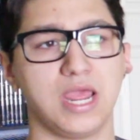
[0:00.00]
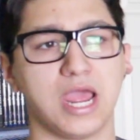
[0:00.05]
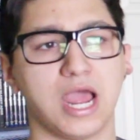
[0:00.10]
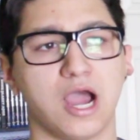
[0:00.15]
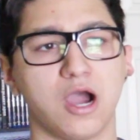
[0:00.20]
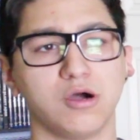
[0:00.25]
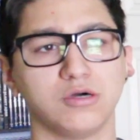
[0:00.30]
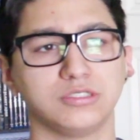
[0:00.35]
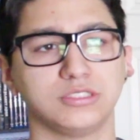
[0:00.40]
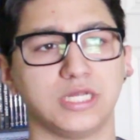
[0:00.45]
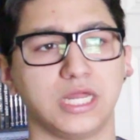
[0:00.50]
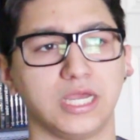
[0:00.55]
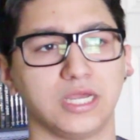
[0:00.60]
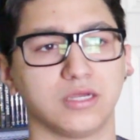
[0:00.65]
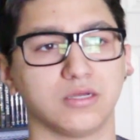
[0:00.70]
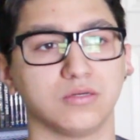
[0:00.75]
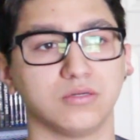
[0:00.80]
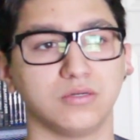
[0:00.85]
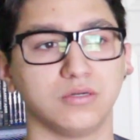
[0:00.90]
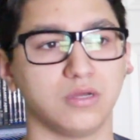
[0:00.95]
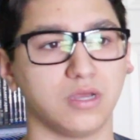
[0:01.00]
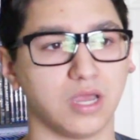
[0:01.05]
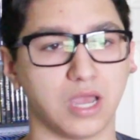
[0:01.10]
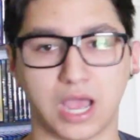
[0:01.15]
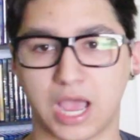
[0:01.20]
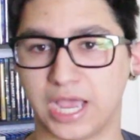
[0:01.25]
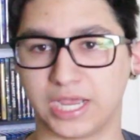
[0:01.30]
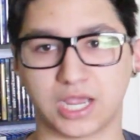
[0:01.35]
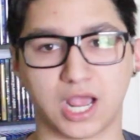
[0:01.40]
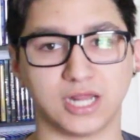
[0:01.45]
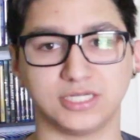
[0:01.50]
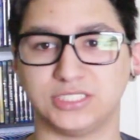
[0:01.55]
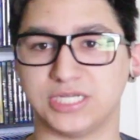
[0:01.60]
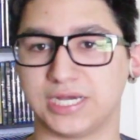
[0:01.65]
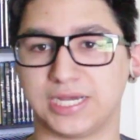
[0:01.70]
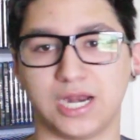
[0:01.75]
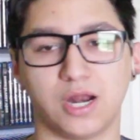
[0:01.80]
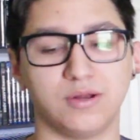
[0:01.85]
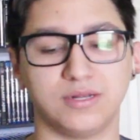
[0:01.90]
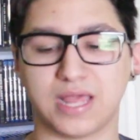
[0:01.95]
I was like, I gotta
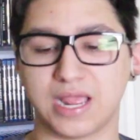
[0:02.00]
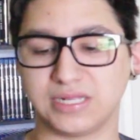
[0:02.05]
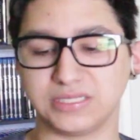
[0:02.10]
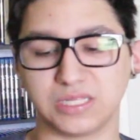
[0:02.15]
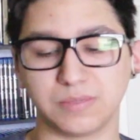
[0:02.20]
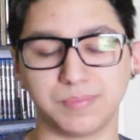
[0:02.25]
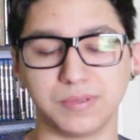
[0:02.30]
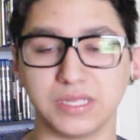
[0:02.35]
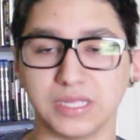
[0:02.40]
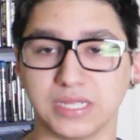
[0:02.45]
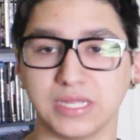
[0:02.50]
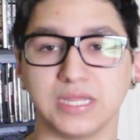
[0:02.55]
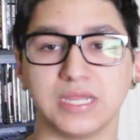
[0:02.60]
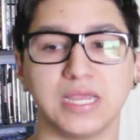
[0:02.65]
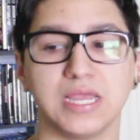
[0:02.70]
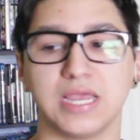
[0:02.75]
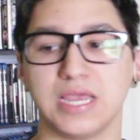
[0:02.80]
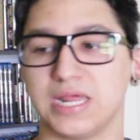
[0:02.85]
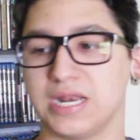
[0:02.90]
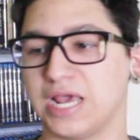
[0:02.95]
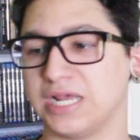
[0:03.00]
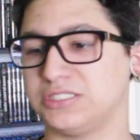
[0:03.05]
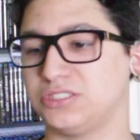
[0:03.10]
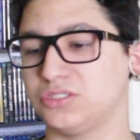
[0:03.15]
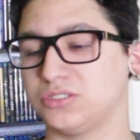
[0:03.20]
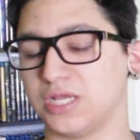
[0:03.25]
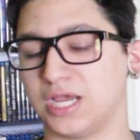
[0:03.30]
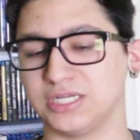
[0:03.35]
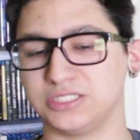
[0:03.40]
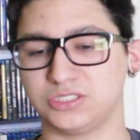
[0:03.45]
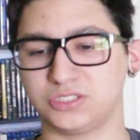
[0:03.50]
check it out on IMDb. and I